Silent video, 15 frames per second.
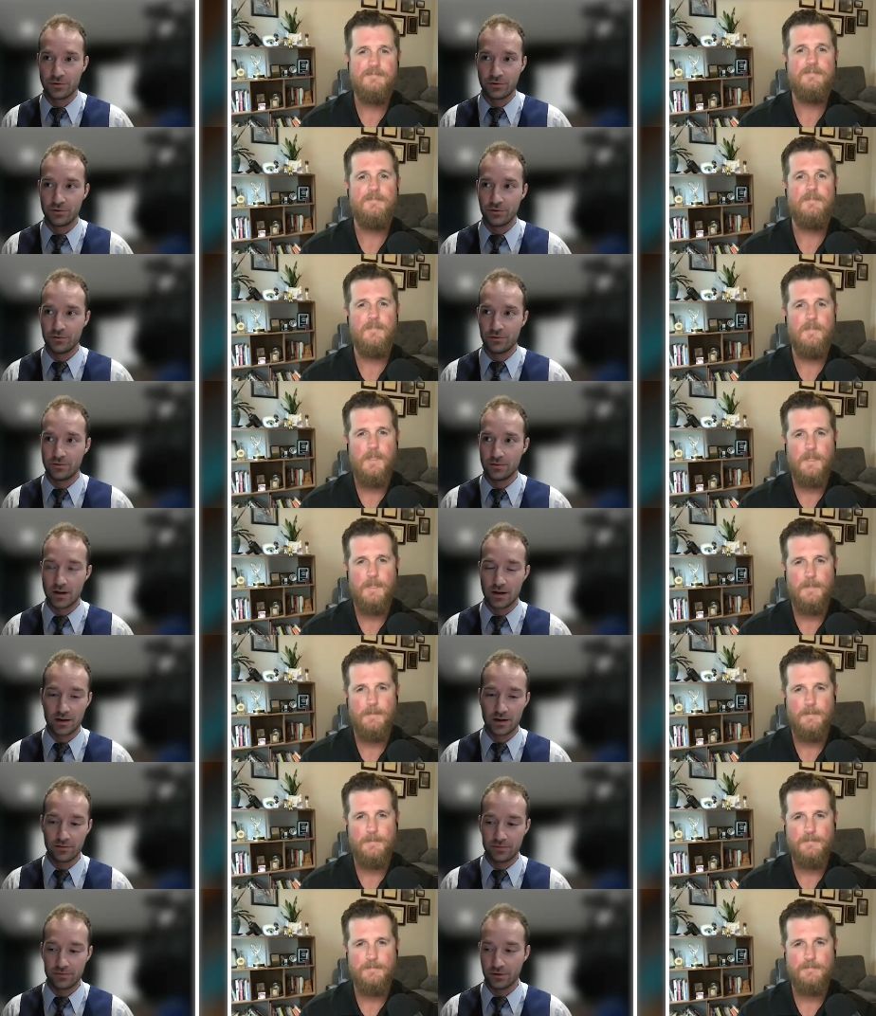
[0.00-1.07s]
Speaker 1: to
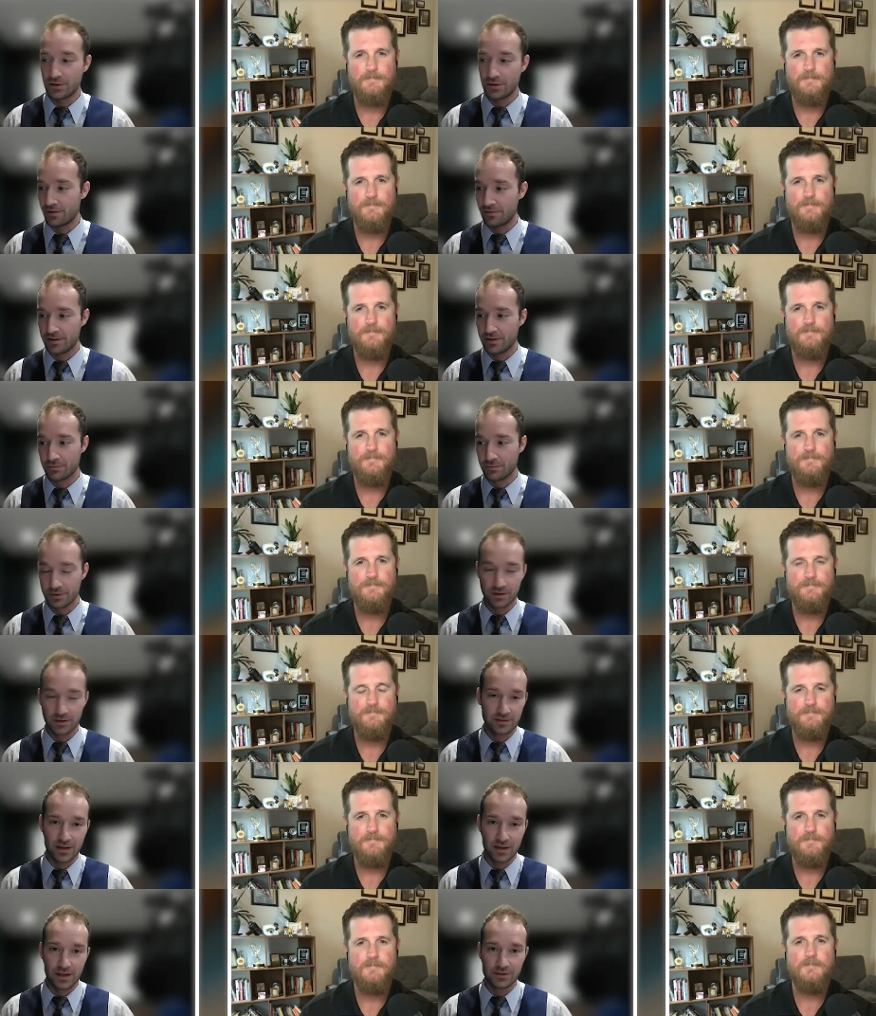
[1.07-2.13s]
uh, Philadelphia Real
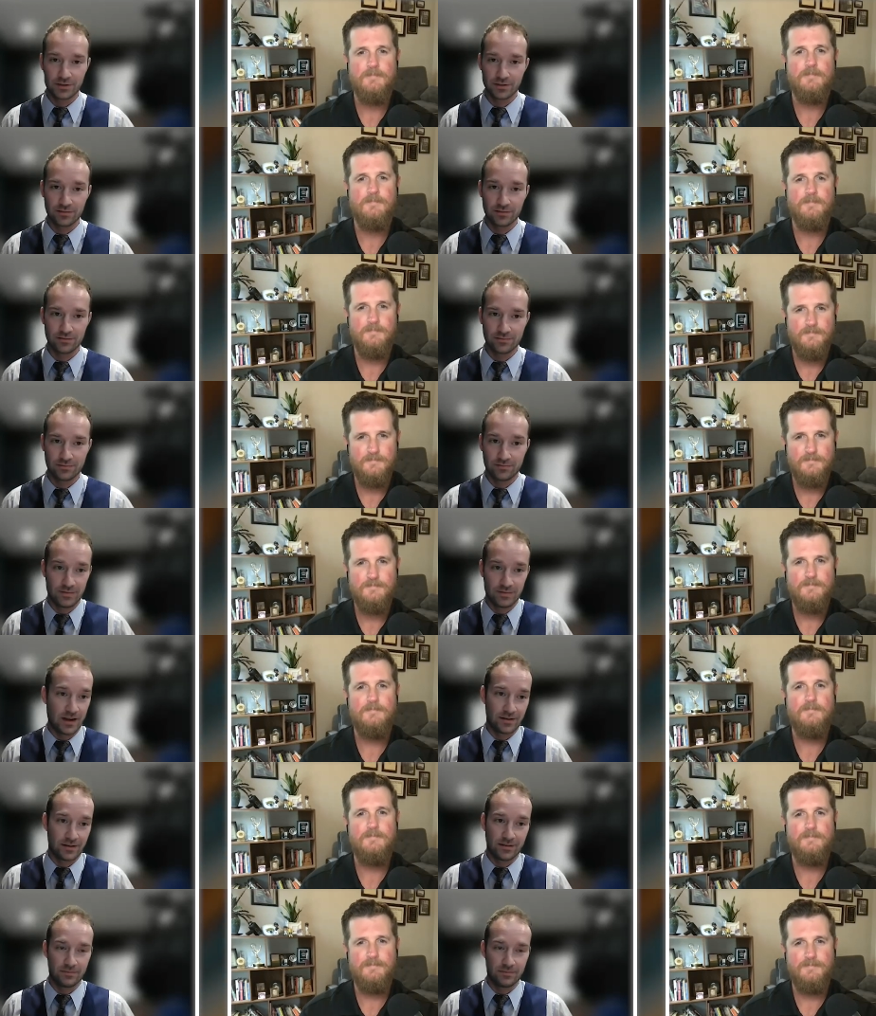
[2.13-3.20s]
Estate Agent
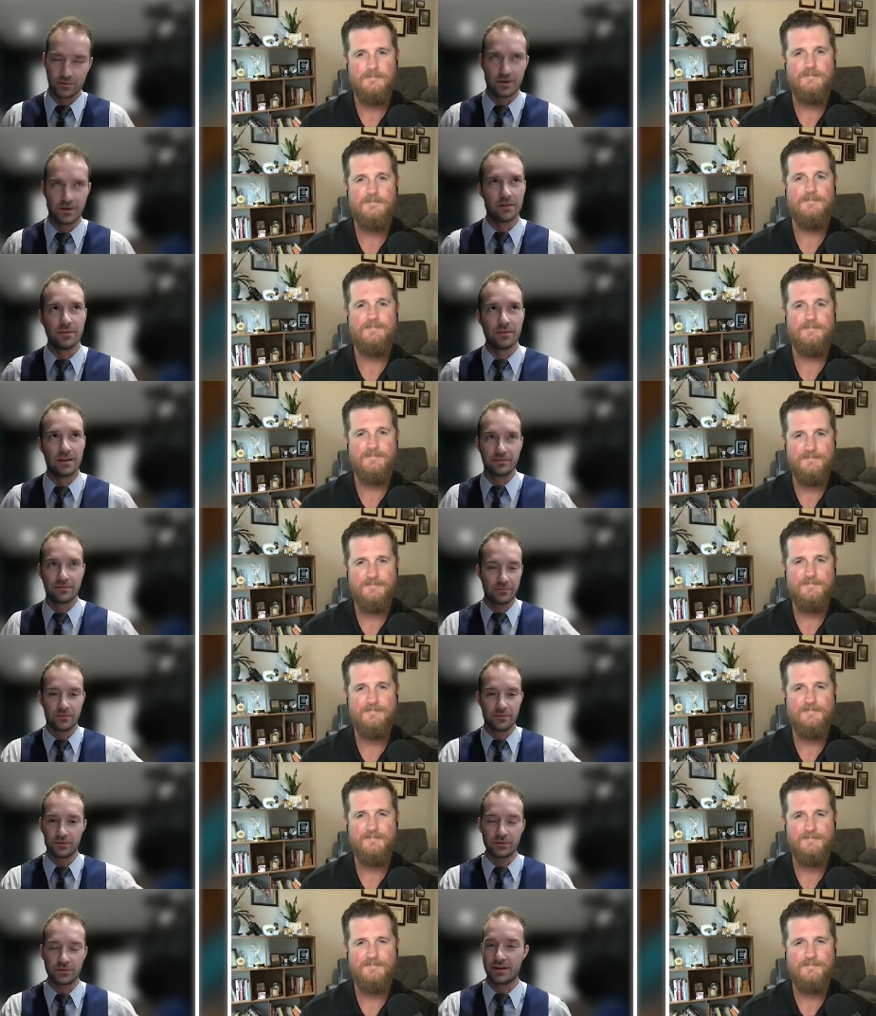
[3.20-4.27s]
dot com or not that's
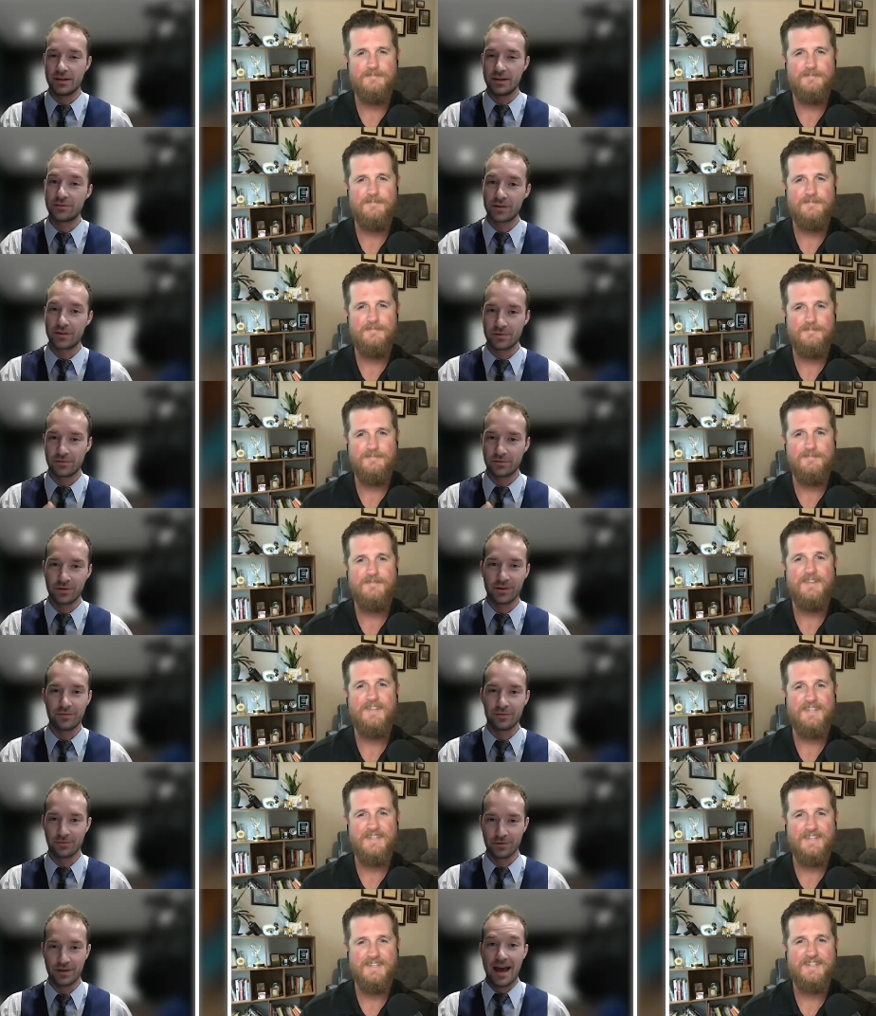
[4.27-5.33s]
sorry instagram is
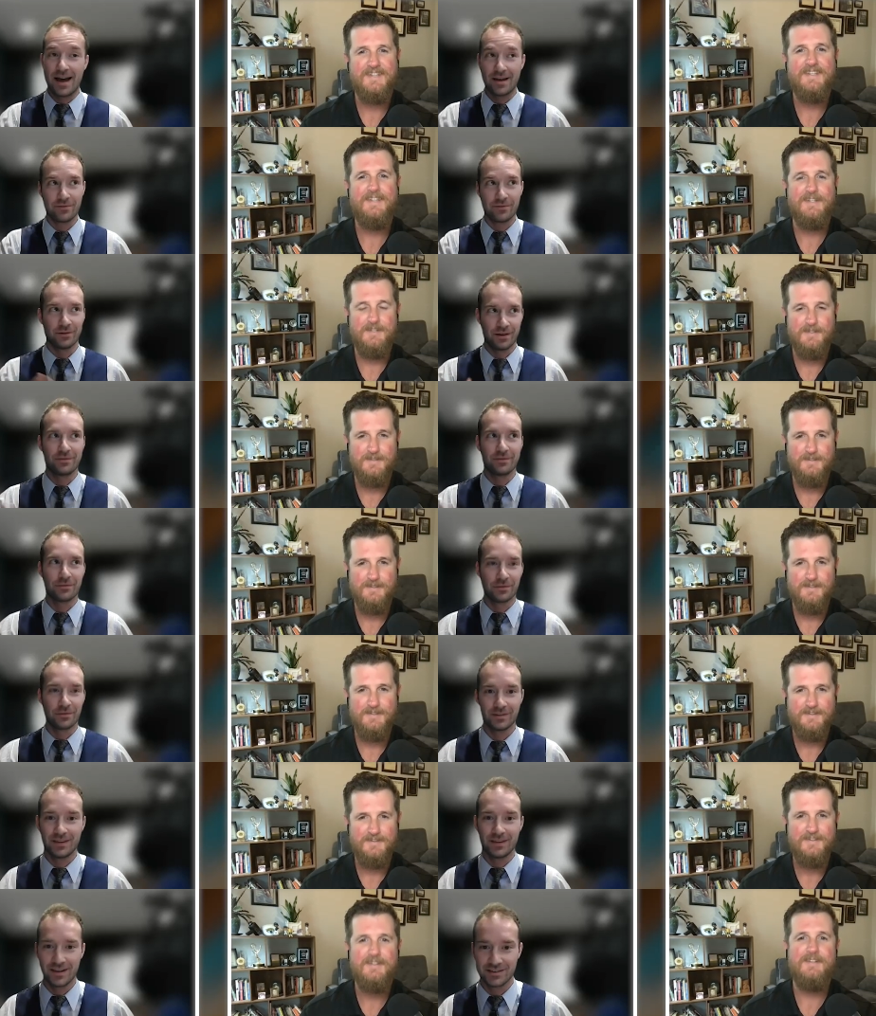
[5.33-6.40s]
philadelphia at philadelphia real
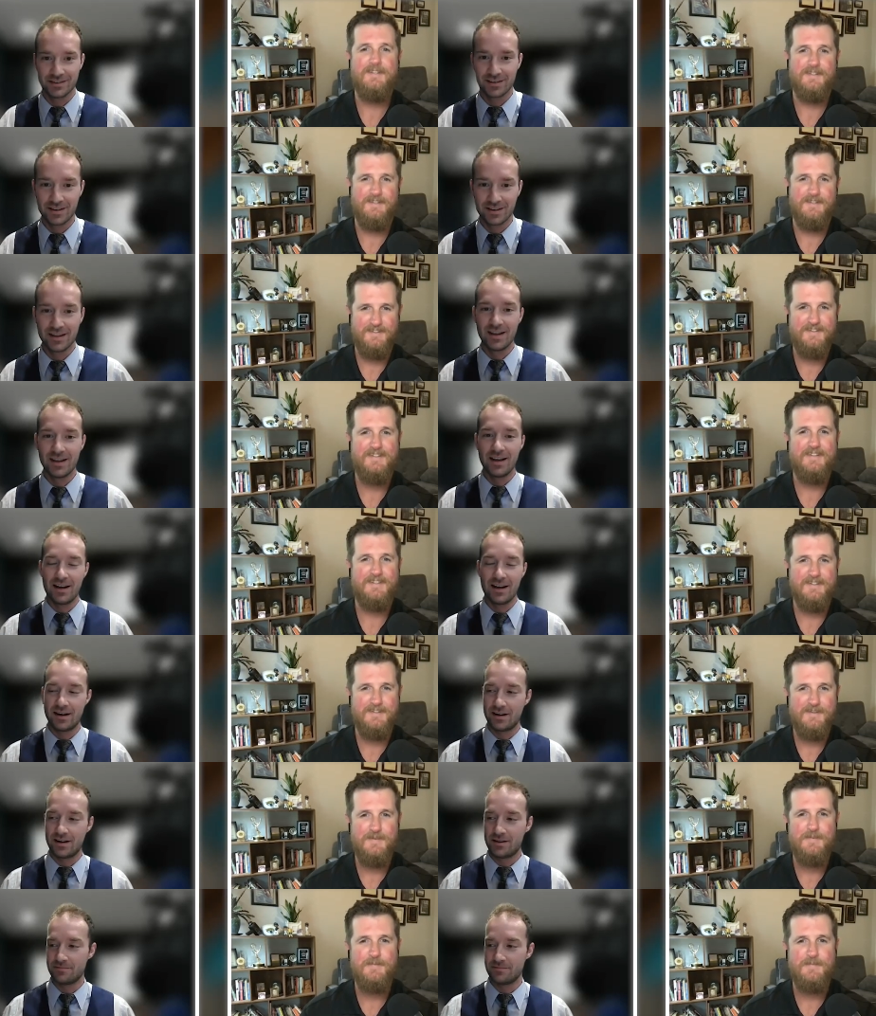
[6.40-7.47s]
estate agent
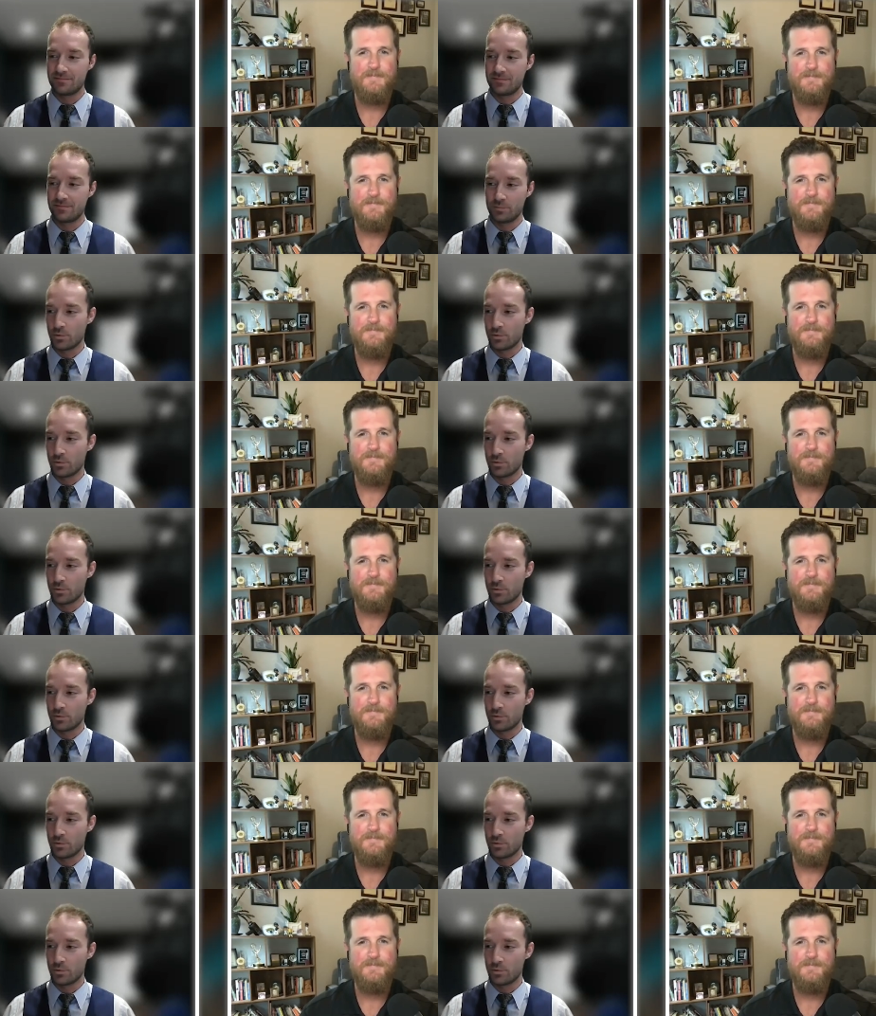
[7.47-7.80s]
um,